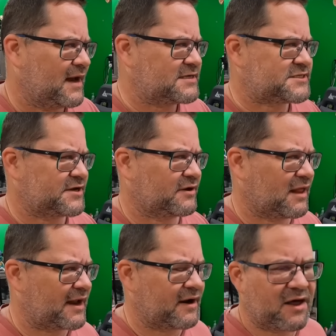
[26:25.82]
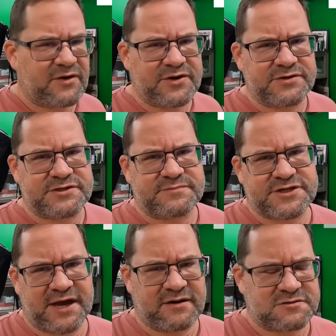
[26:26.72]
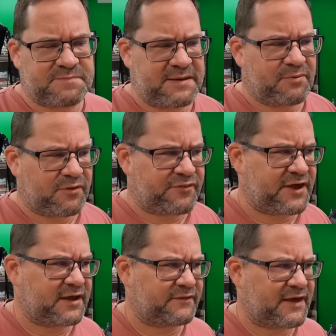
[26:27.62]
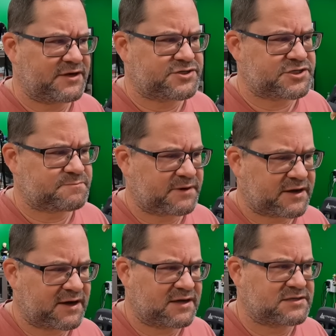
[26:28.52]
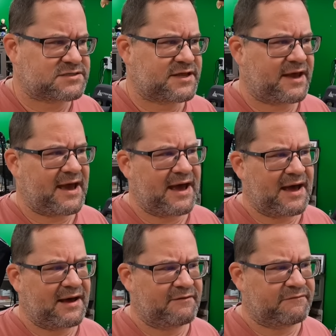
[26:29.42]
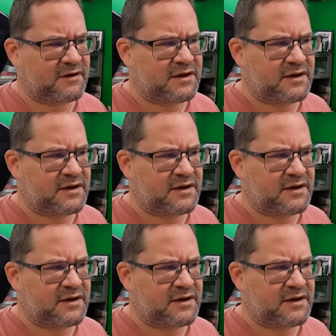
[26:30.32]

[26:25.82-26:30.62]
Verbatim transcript: I see on a lot of other YouTube channels, people think that just because they have